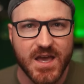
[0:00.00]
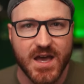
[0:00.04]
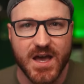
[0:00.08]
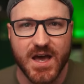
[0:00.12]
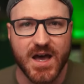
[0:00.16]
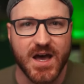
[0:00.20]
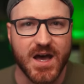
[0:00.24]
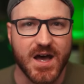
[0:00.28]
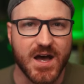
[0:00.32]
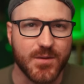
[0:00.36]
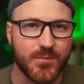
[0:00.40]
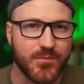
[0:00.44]

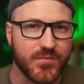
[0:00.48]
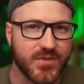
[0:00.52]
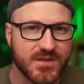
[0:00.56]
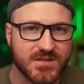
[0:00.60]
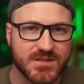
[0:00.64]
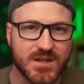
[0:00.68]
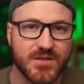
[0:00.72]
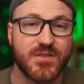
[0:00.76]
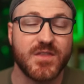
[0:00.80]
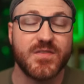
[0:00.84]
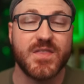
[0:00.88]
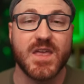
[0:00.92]
the
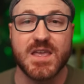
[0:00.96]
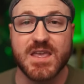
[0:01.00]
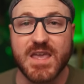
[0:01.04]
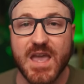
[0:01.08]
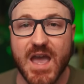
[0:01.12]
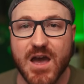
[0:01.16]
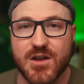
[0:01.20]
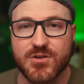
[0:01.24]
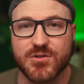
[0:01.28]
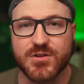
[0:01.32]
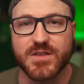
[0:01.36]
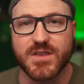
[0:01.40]
stuff that they
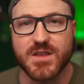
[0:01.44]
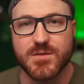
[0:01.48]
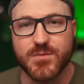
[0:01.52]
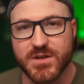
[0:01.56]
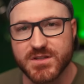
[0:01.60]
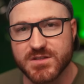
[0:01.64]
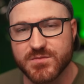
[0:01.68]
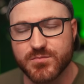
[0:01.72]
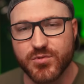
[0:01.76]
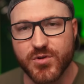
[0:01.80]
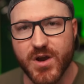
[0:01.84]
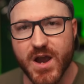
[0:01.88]
encountered in the
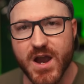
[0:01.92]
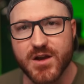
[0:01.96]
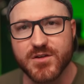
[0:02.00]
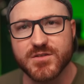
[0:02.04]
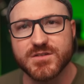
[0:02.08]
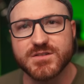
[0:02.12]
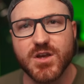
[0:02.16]
months prior.